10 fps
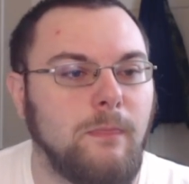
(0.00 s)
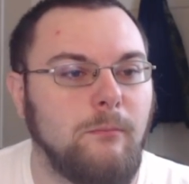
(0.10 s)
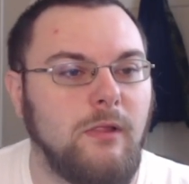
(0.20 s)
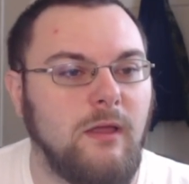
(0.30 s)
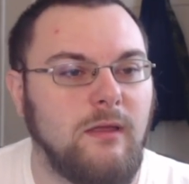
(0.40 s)

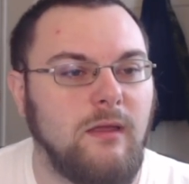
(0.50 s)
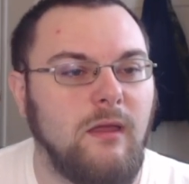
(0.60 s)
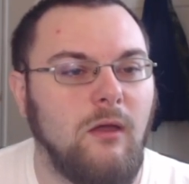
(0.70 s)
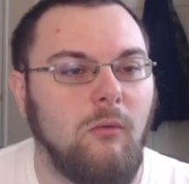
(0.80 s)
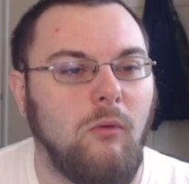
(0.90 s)
But like,
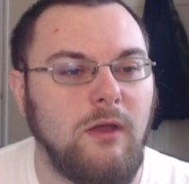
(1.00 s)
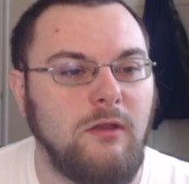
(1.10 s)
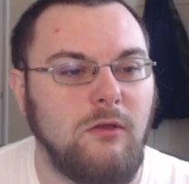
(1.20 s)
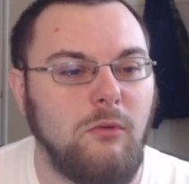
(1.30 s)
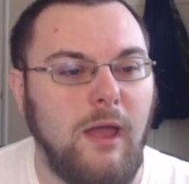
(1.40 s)
why do
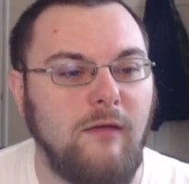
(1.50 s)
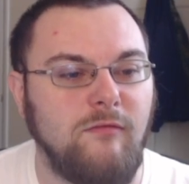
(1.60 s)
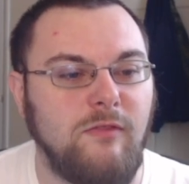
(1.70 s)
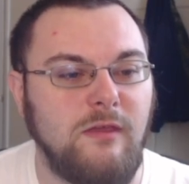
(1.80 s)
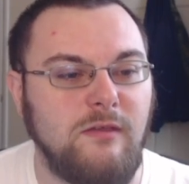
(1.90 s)
you
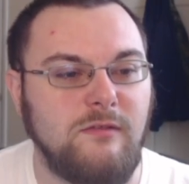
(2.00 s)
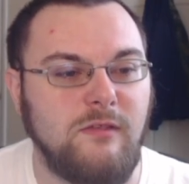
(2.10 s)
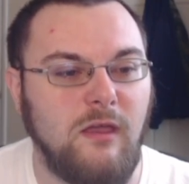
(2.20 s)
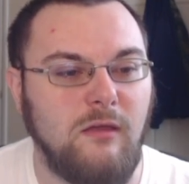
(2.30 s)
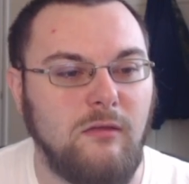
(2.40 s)
have these
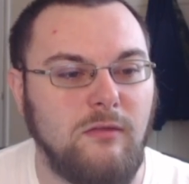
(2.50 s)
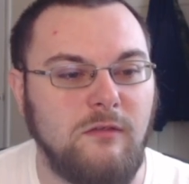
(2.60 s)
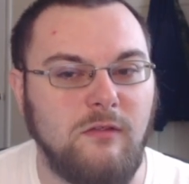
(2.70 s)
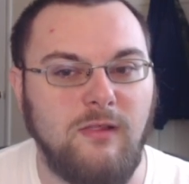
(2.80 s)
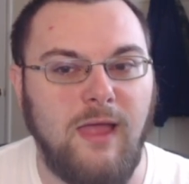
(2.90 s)

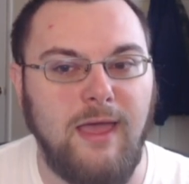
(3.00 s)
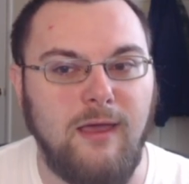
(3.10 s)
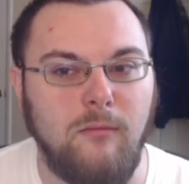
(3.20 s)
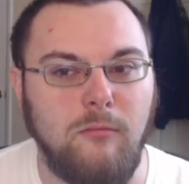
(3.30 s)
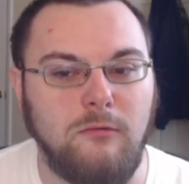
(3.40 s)
this
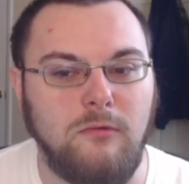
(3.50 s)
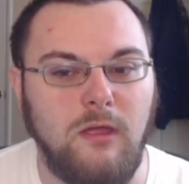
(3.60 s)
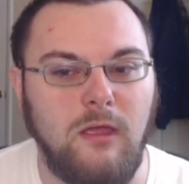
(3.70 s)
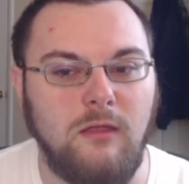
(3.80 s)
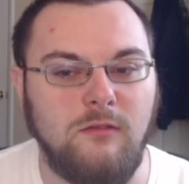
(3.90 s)
lab
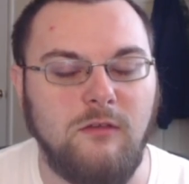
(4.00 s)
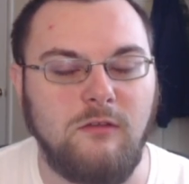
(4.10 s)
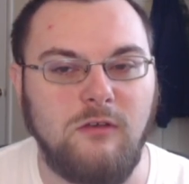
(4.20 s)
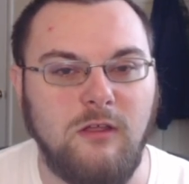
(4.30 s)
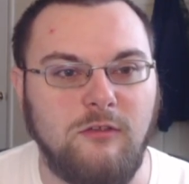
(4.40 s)
in
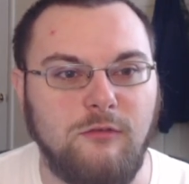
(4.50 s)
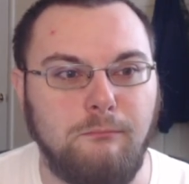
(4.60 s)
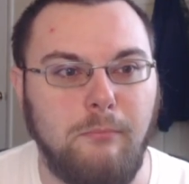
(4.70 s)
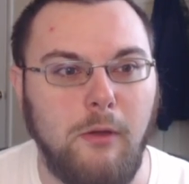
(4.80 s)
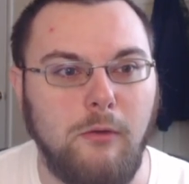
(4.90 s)
such an
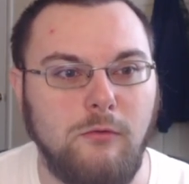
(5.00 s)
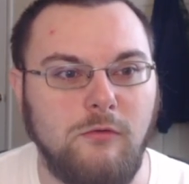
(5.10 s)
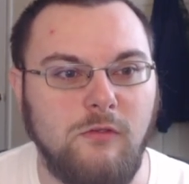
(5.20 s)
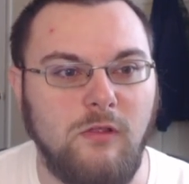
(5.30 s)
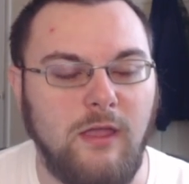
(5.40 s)

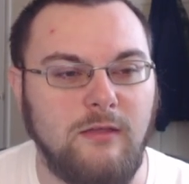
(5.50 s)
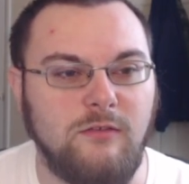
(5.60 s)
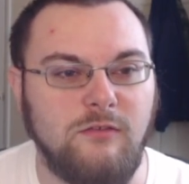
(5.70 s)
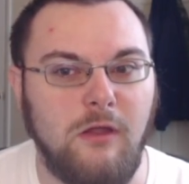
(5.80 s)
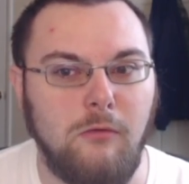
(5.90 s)
exposed like
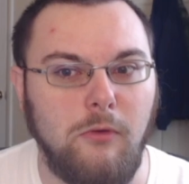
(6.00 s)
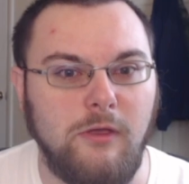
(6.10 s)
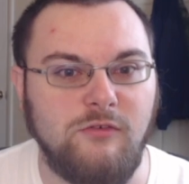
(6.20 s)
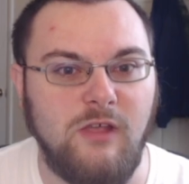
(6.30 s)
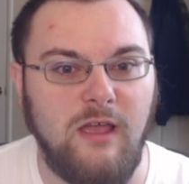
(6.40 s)
stairway
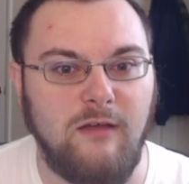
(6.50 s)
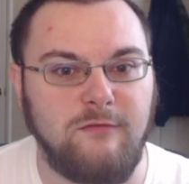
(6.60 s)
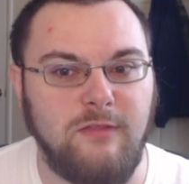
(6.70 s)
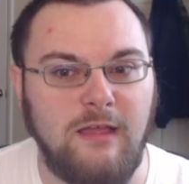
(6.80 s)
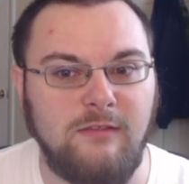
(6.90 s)

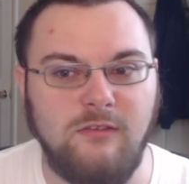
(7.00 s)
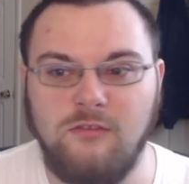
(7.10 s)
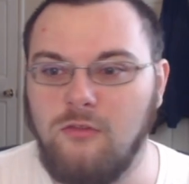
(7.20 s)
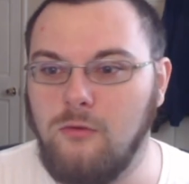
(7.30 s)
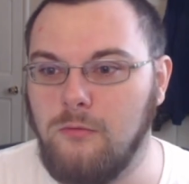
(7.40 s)
shaft? That's a
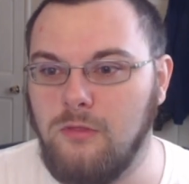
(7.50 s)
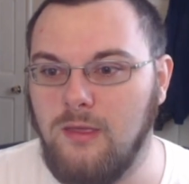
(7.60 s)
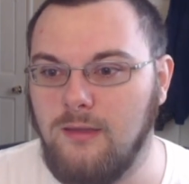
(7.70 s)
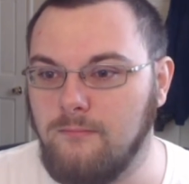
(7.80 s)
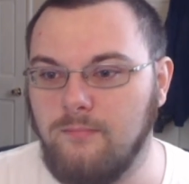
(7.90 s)
stupid thing.